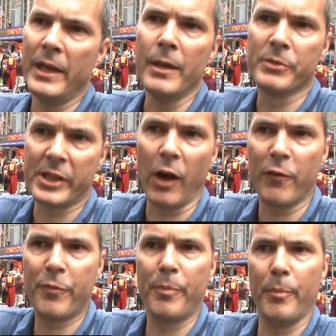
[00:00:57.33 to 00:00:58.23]
He
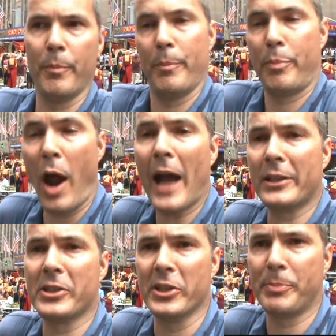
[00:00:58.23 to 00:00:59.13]
himself
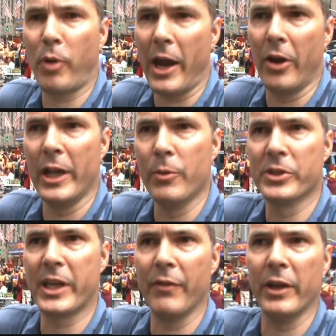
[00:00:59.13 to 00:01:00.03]
practiced this prayer, and it
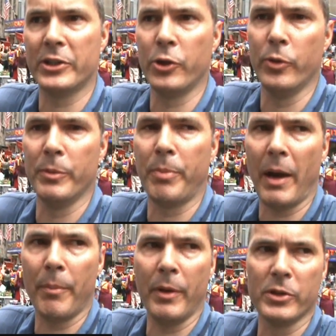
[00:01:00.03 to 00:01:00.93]
was given
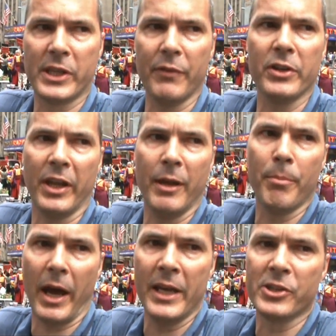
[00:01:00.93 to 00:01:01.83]
to him
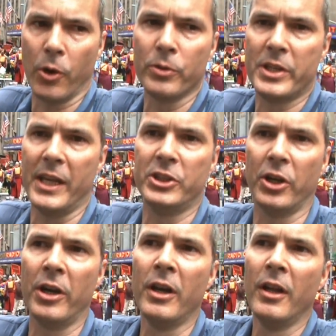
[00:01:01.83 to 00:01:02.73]
by his own
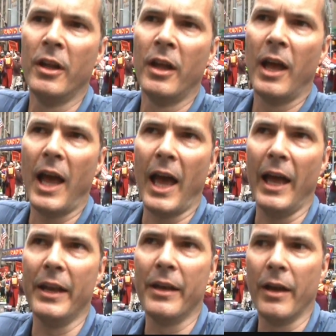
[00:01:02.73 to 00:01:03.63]
teacher,
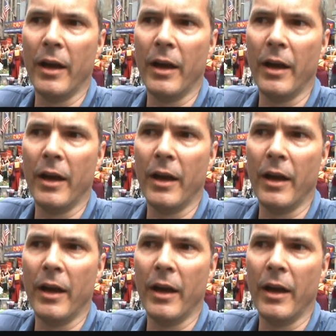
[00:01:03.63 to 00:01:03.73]
and